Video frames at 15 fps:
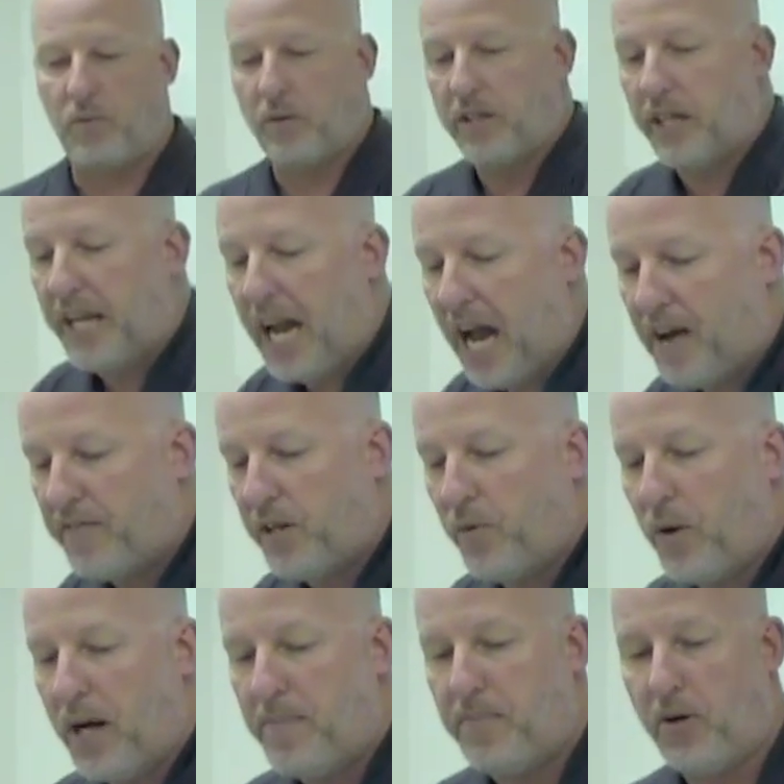with a
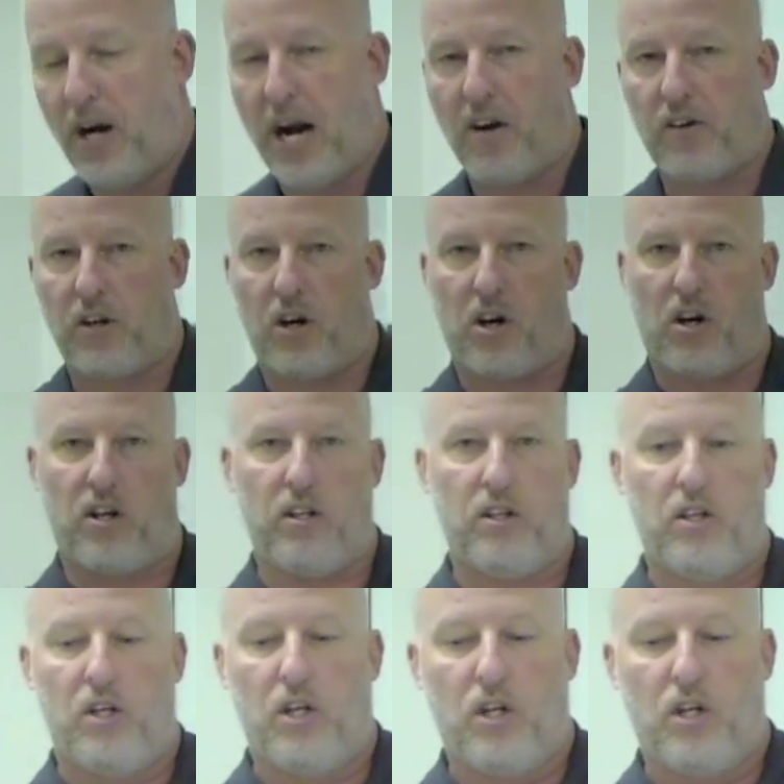CaviWipe or alcohol.